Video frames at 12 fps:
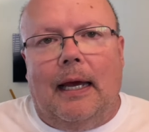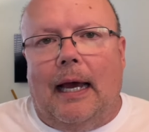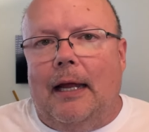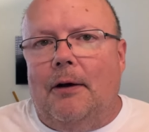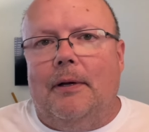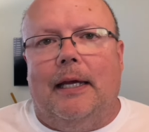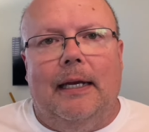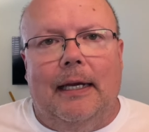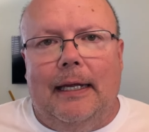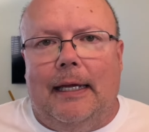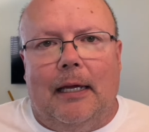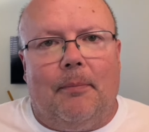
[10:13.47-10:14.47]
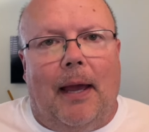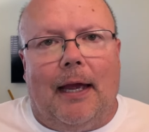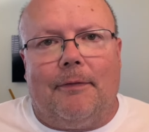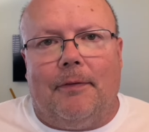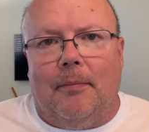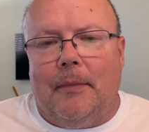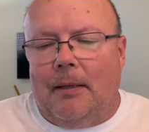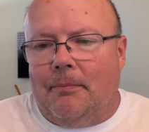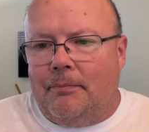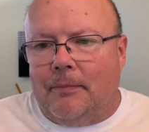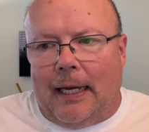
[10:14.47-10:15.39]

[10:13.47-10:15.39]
I don't get any kickback from them.